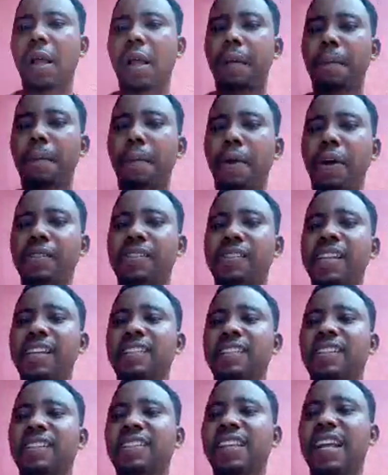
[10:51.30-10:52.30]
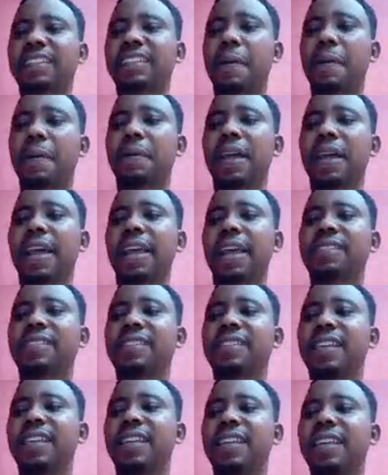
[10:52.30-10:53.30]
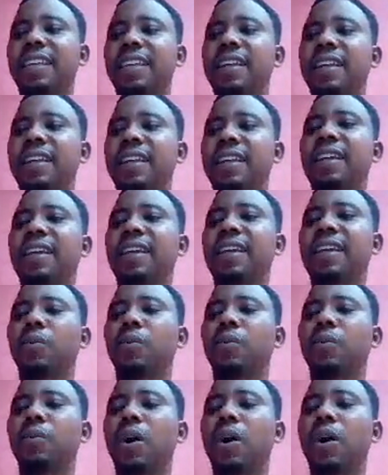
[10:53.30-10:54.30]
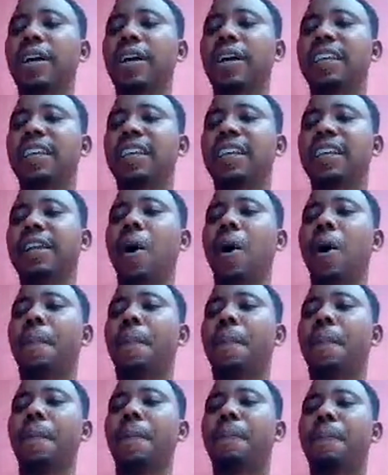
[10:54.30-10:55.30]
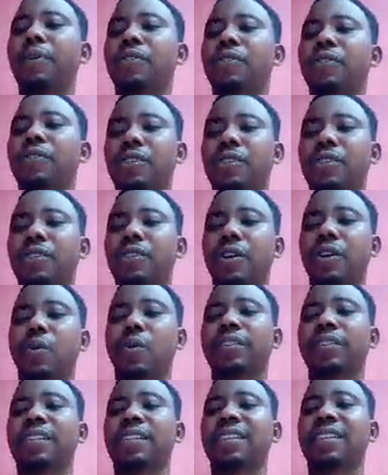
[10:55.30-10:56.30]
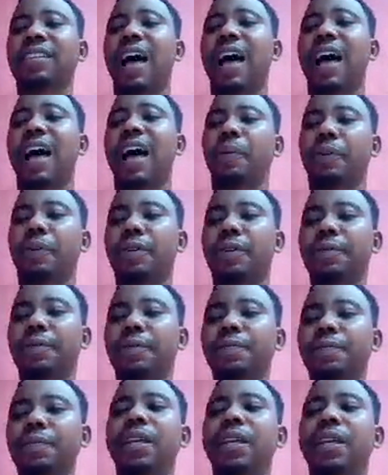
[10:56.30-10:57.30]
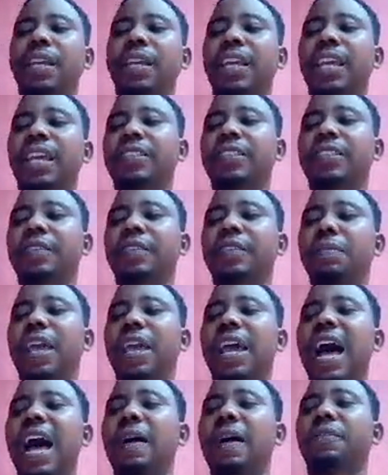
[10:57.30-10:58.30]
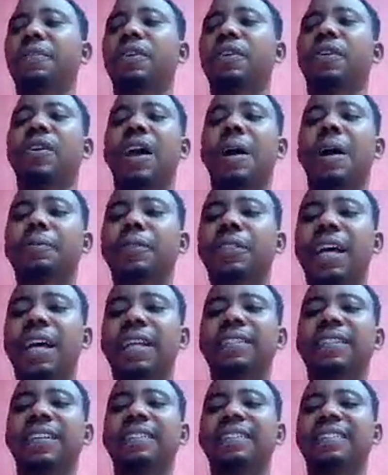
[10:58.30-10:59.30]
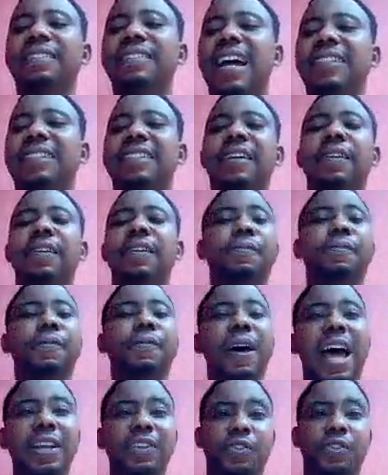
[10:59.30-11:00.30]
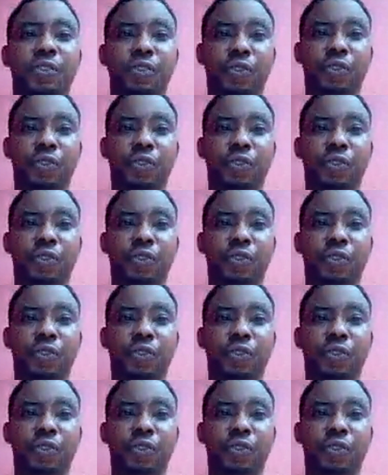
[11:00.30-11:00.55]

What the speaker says: But since the database was in open position when this happened, it may have corrupted the data files